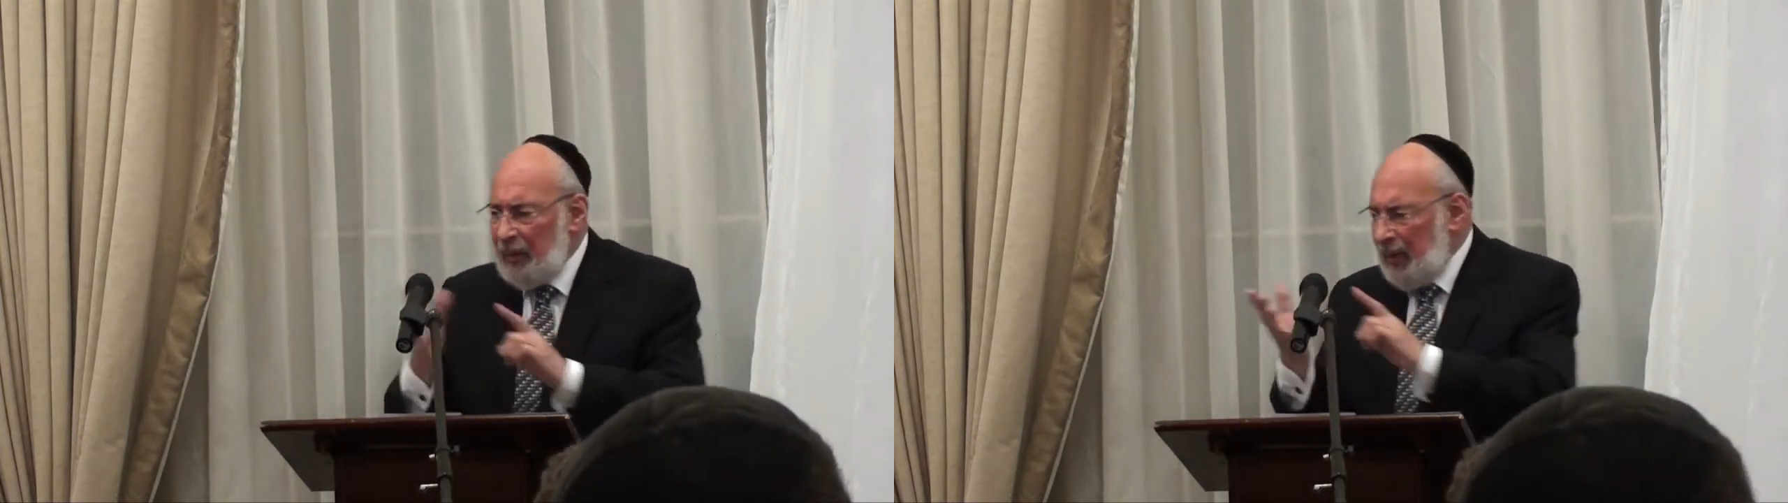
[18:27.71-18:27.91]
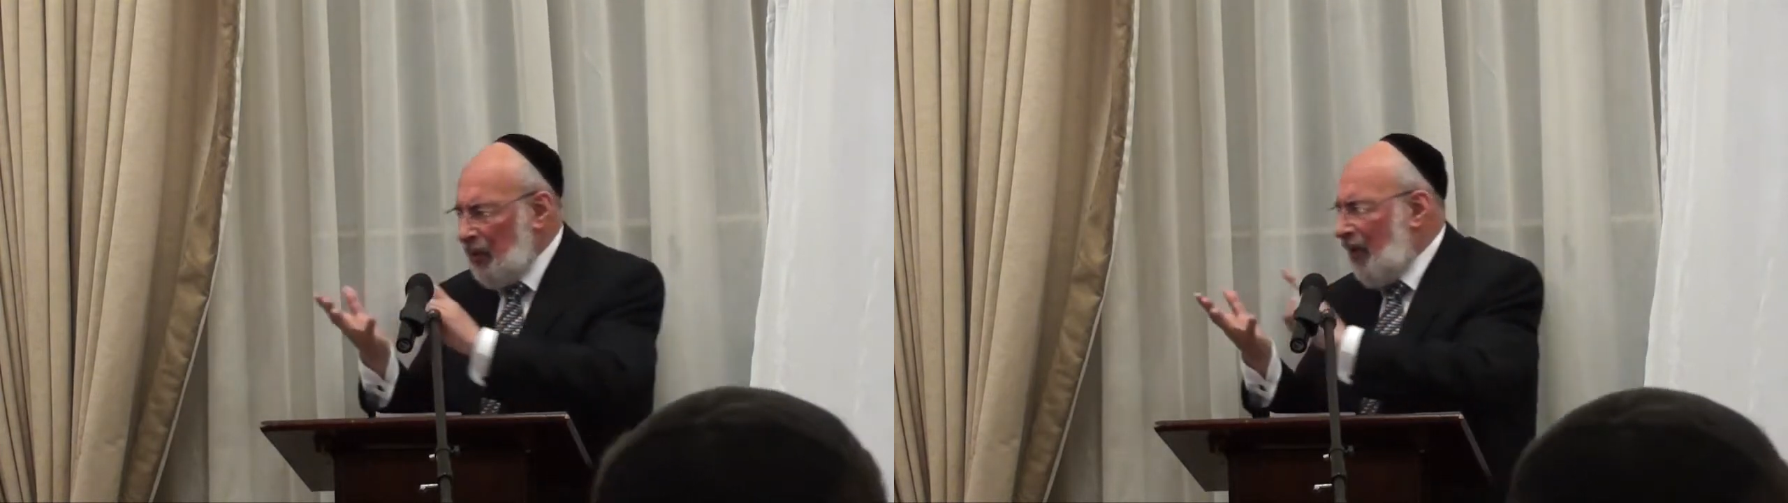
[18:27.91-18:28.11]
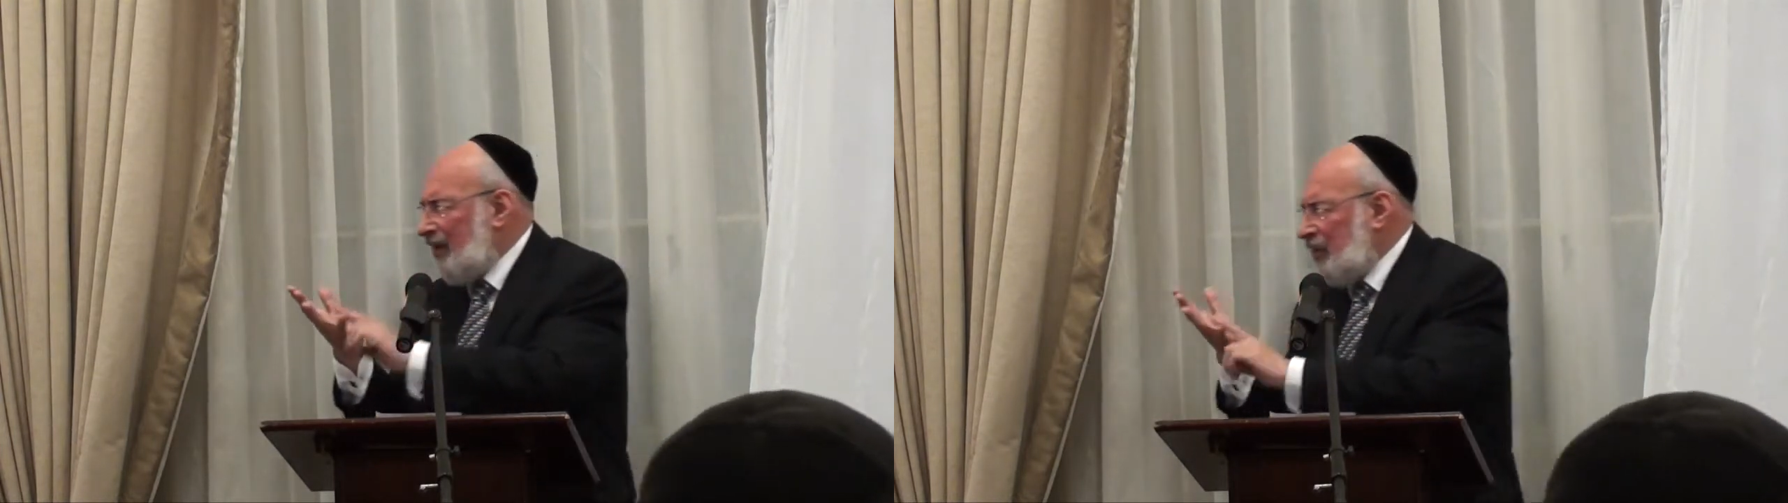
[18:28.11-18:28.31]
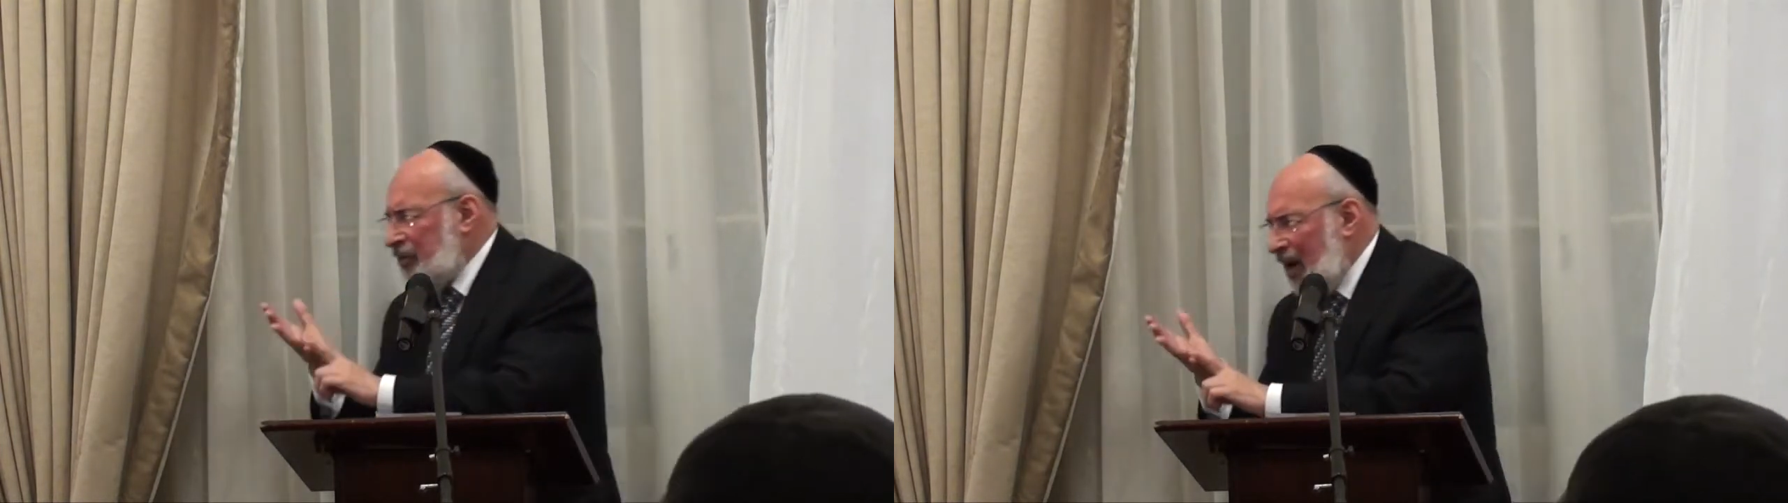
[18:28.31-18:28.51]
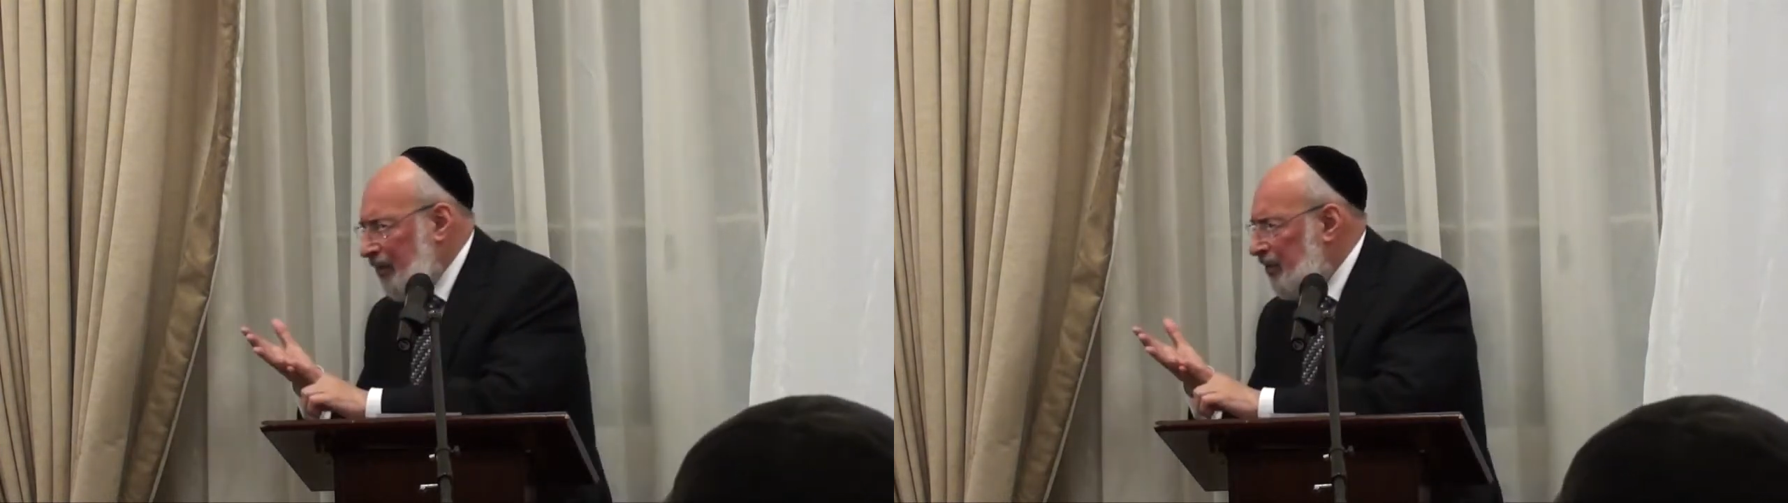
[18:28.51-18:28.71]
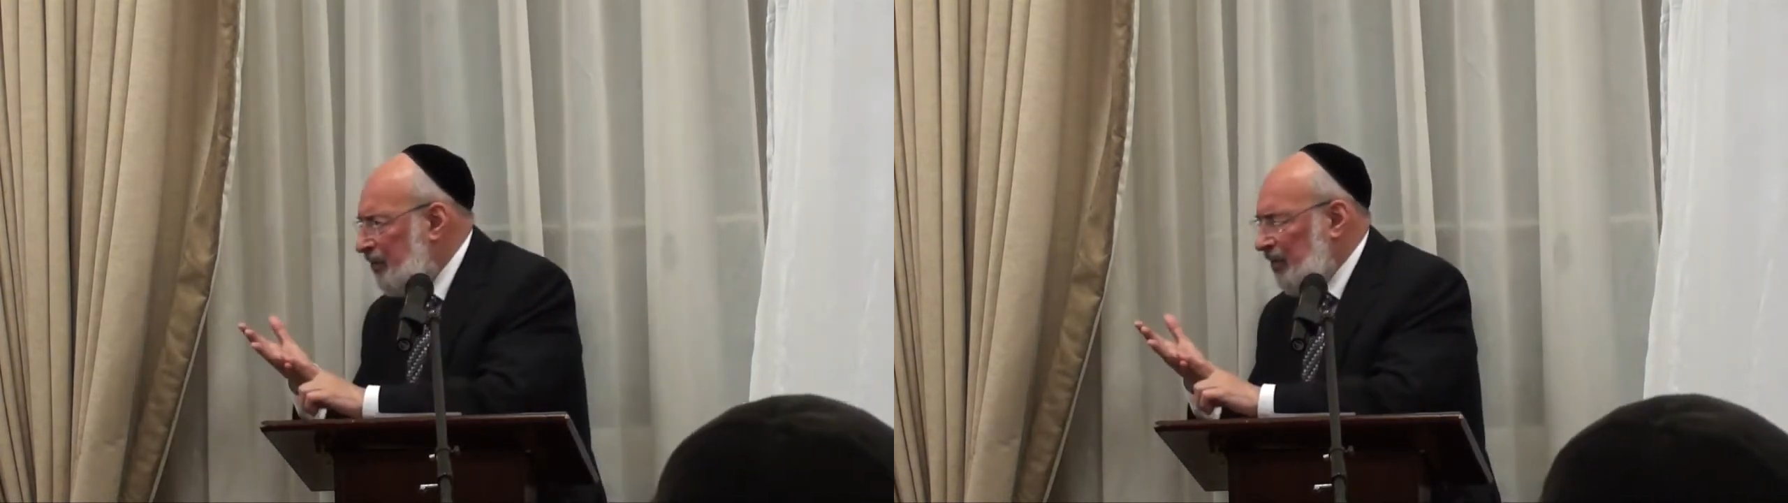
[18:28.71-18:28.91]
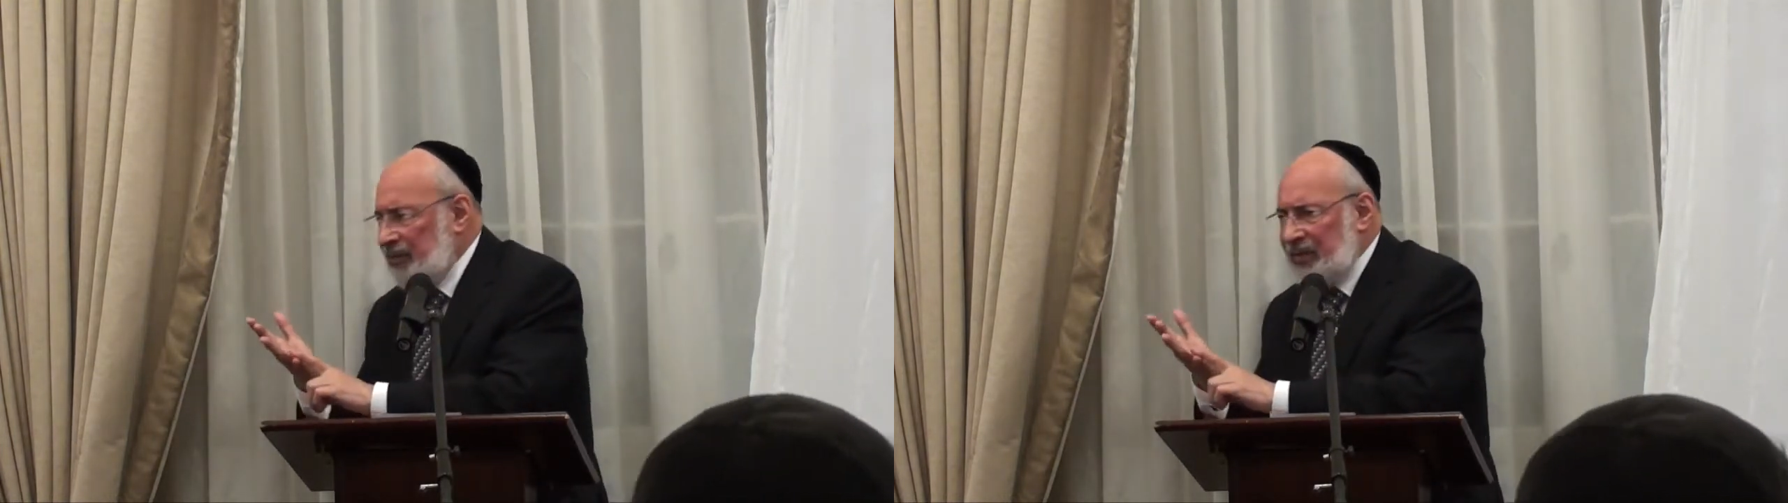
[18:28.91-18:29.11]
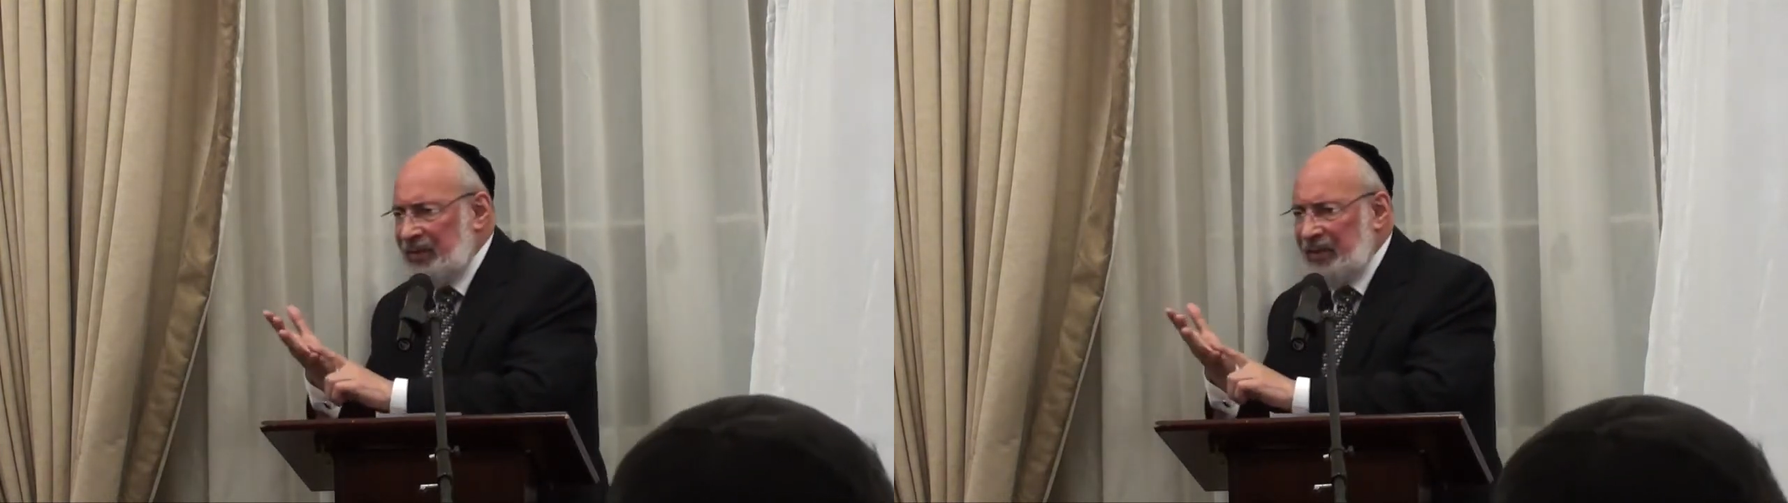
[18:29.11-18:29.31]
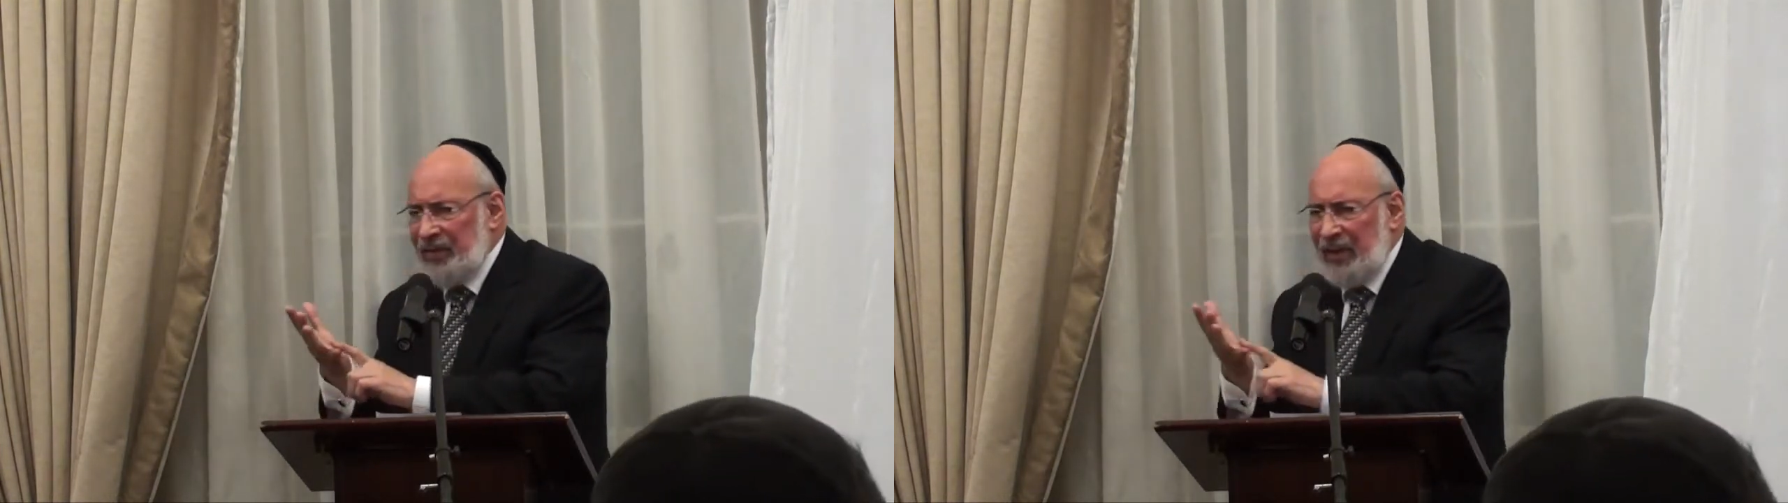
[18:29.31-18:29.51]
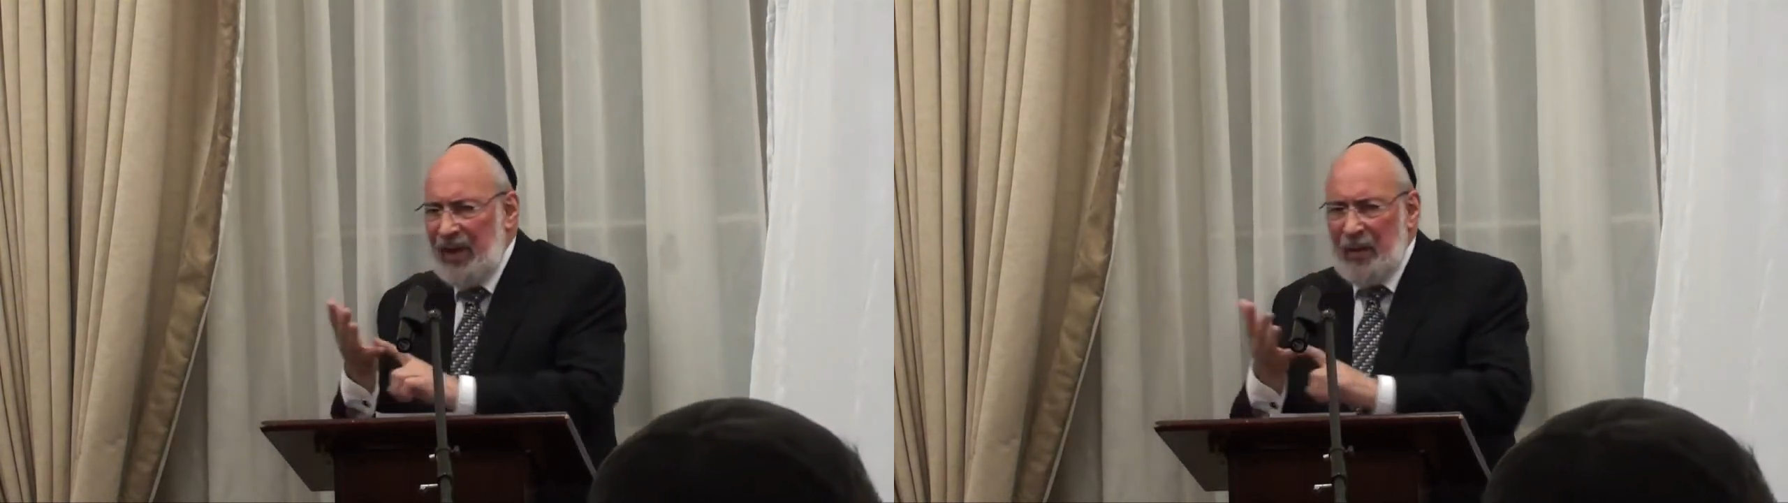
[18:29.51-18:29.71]
We were running Shacharit
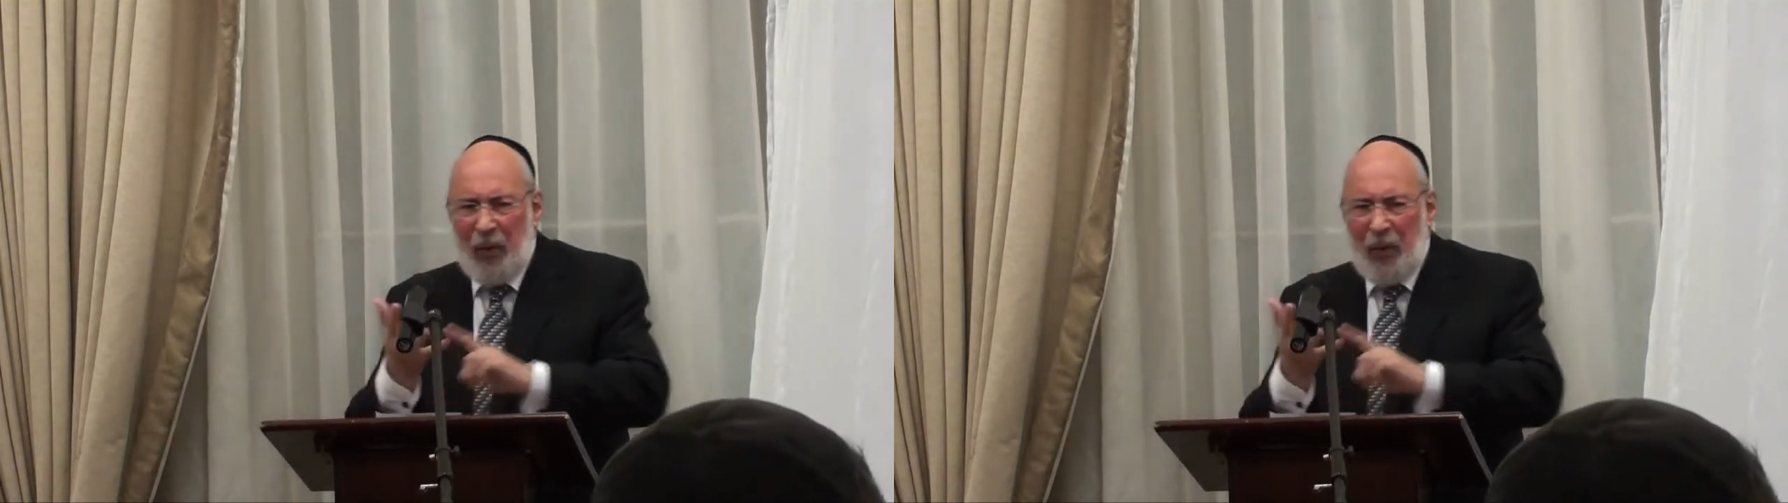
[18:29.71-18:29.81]
services.